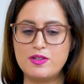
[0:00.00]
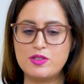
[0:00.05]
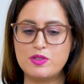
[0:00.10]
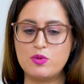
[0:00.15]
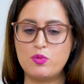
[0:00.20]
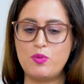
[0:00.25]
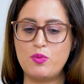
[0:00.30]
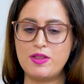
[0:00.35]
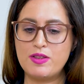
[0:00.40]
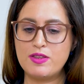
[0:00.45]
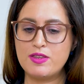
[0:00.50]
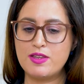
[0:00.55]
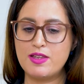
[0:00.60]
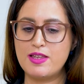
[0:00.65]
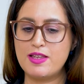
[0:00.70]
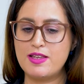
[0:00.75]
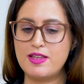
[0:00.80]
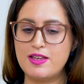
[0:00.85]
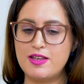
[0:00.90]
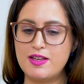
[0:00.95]
is one
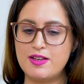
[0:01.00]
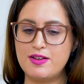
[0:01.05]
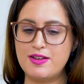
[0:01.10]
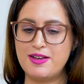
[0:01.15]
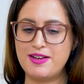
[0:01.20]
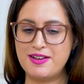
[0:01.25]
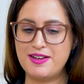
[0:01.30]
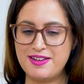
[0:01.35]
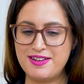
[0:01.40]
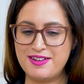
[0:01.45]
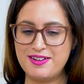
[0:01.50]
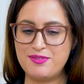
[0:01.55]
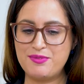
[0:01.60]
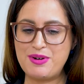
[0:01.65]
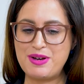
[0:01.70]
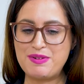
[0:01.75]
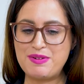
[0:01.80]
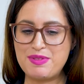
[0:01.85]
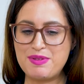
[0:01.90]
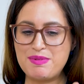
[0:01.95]

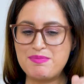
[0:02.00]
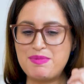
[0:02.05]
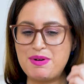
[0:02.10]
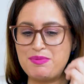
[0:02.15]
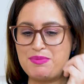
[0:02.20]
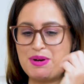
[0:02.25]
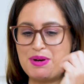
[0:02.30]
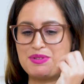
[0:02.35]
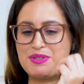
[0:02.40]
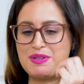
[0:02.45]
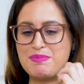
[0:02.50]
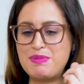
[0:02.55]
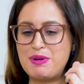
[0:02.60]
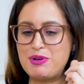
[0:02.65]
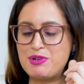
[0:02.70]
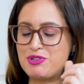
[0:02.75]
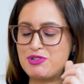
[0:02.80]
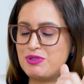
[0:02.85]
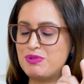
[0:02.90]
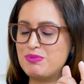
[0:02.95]
of the most
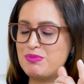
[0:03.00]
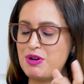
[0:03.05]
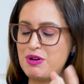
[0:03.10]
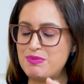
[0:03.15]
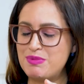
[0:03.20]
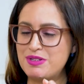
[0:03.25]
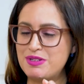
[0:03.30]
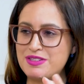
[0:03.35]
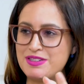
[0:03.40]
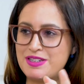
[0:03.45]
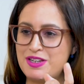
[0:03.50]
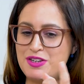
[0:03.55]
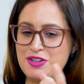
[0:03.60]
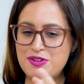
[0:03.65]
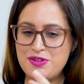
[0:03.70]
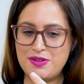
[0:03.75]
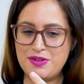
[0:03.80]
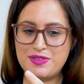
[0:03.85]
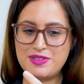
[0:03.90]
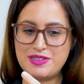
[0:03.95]
emotional moments that
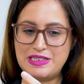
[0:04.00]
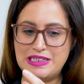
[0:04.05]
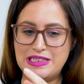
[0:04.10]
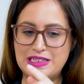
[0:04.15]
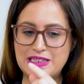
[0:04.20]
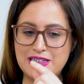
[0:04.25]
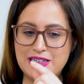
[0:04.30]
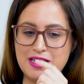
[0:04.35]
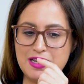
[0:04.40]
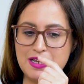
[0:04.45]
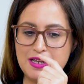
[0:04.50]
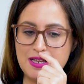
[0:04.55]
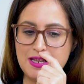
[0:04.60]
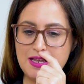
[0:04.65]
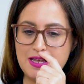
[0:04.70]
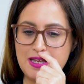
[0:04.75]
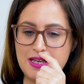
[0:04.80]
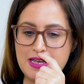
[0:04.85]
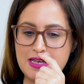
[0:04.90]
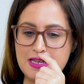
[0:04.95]
you have seen
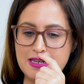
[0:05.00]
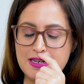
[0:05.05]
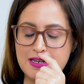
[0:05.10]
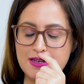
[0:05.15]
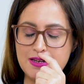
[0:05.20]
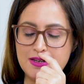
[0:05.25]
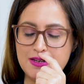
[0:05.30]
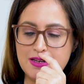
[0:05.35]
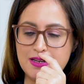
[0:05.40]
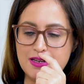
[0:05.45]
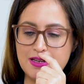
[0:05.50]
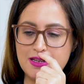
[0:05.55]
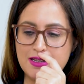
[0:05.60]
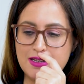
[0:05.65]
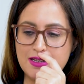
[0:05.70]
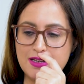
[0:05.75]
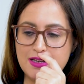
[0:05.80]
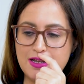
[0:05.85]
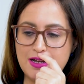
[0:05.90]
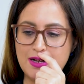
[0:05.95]
in
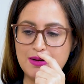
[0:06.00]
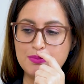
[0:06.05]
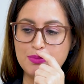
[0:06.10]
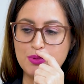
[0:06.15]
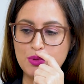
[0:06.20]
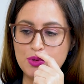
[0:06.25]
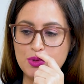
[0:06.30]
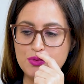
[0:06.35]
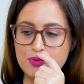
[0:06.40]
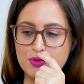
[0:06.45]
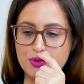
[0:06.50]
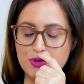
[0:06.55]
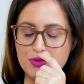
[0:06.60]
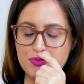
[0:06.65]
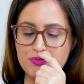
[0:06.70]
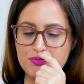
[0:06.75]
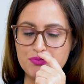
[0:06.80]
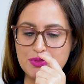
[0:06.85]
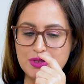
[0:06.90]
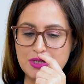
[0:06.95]
a
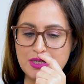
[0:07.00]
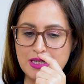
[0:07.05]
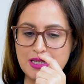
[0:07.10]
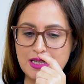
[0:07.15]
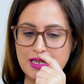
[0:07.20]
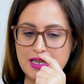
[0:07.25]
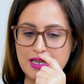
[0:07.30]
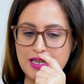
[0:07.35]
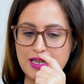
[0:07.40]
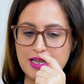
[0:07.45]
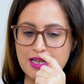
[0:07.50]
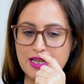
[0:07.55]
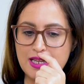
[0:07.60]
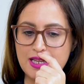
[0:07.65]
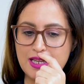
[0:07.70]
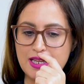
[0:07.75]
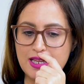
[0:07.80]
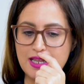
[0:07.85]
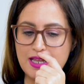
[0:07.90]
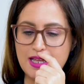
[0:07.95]
boardroom
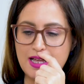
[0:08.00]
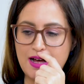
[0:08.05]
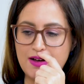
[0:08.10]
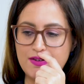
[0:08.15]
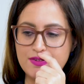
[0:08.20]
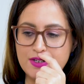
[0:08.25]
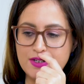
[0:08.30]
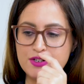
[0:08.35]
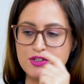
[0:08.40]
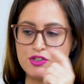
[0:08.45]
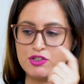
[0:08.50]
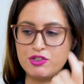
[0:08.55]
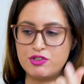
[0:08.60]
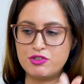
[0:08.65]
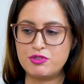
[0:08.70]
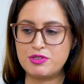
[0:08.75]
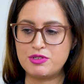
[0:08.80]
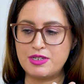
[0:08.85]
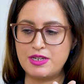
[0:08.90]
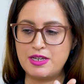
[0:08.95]
after
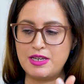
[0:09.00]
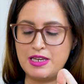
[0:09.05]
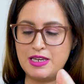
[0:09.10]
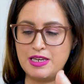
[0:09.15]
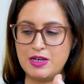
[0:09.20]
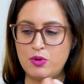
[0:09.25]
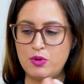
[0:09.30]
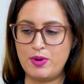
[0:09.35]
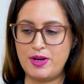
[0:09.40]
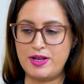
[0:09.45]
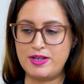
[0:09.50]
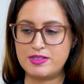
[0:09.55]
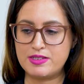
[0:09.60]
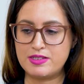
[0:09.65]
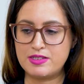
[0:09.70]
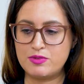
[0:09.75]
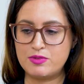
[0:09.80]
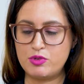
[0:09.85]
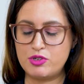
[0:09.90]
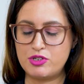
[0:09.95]
introducing
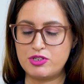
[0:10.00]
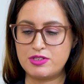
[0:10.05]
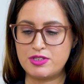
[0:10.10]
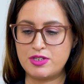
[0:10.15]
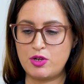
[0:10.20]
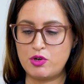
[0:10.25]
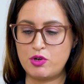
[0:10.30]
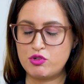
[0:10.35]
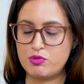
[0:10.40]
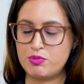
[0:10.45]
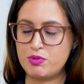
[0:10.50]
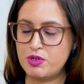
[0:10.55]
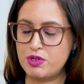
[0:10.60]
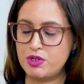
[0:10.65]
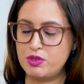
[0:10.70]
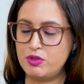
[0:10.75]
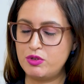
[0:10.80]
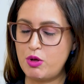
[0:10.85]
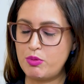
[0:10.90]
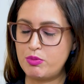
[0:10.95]
EOS, which is the
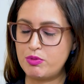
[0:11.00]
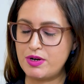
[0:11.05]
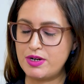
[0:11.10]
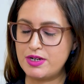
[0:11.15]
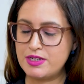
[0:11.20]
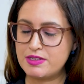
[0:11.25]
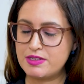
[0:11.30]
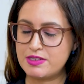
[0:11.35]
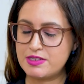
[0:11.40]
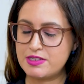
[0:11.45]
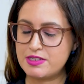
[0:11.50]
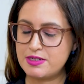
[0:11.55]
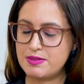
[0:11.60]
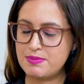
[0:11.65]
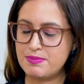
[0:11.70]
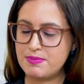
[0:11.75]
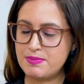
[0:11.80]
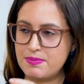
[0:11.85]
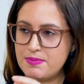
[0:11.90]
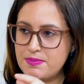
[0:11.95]
Entrepreneurial Operating System?